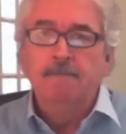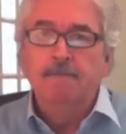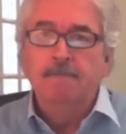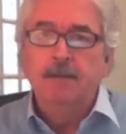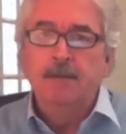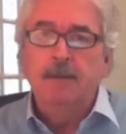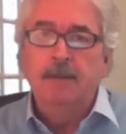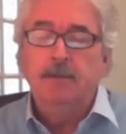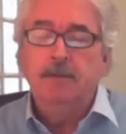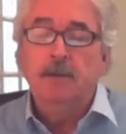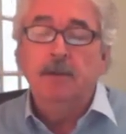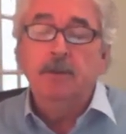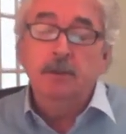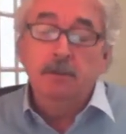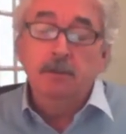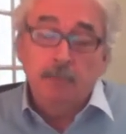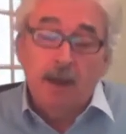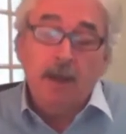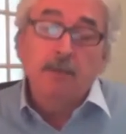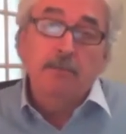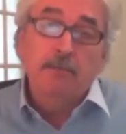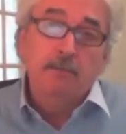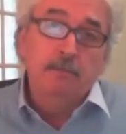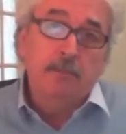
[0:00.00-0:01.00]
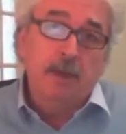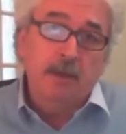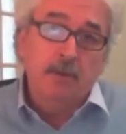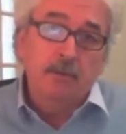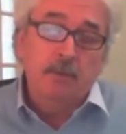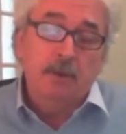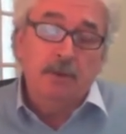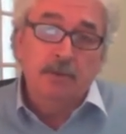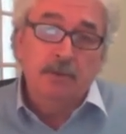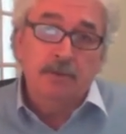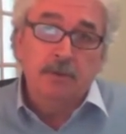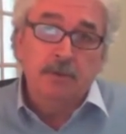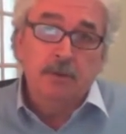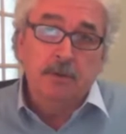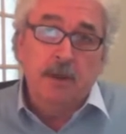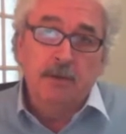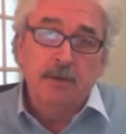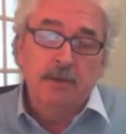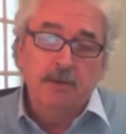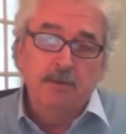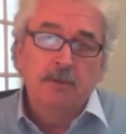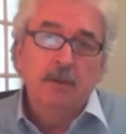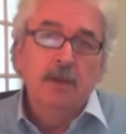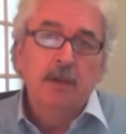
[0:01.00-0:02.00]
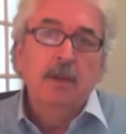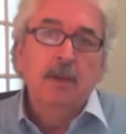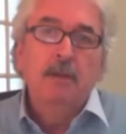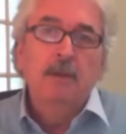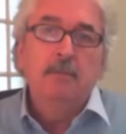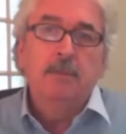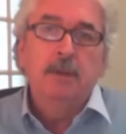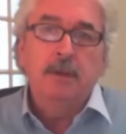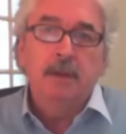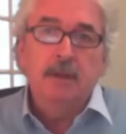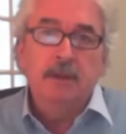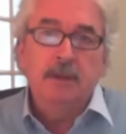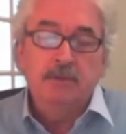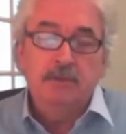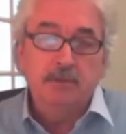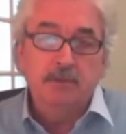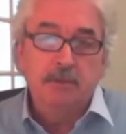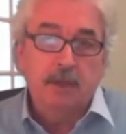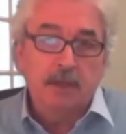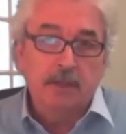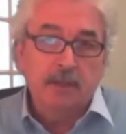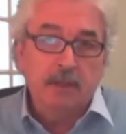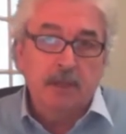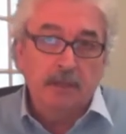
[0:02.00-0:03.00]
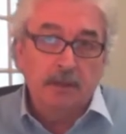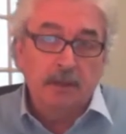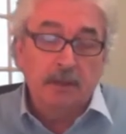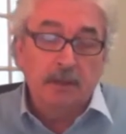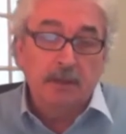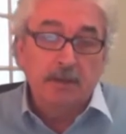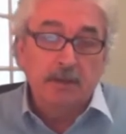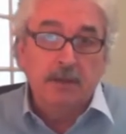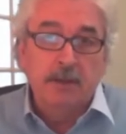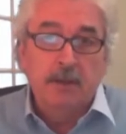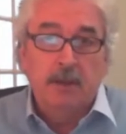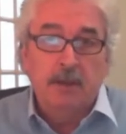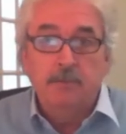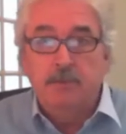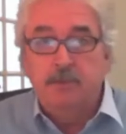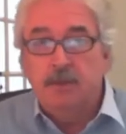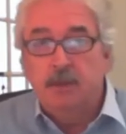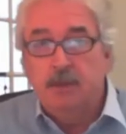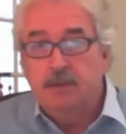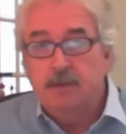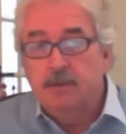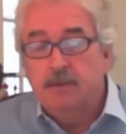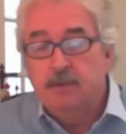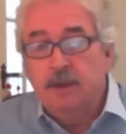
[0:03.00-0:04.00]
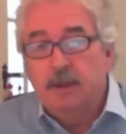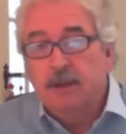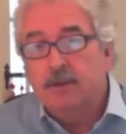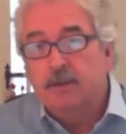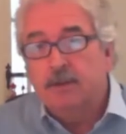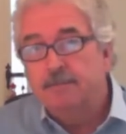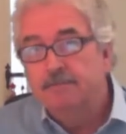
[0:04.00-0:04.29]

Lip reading: So you might make 1 or 2 errors, but at least you'll get the other 99% correct.